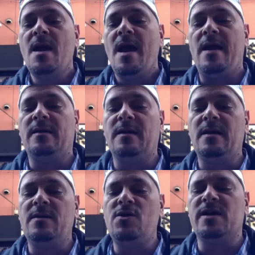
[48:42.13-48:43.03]
And
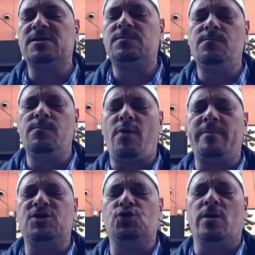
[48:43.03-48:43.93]
you guys
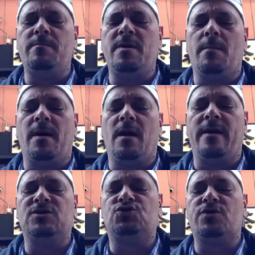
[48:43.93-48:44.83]
probably joined me on my
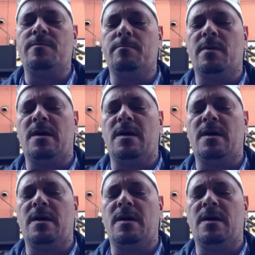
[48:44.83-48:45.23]
live stream